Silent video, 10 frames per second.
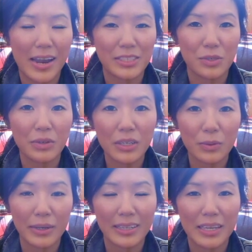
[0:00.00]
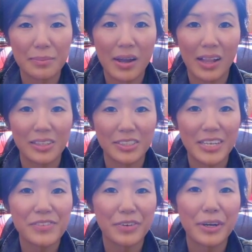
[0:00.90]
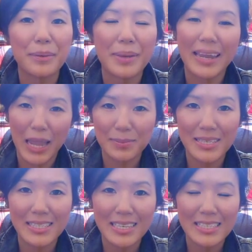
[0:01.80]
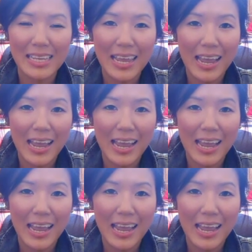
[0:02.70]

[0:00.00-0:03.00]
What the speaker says: I do want to quickly apologize for my absences.